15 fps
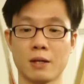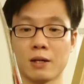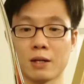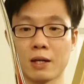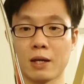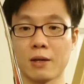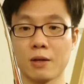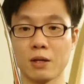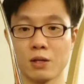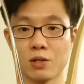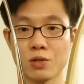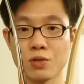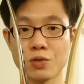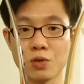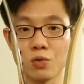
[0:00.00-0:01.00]
Okay,
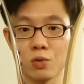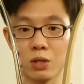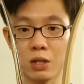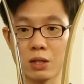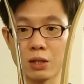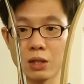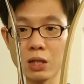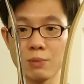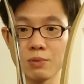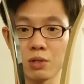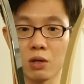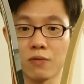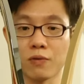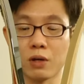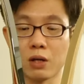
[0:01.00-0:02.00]
so in
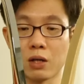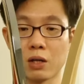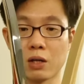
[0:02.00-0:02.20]
terms of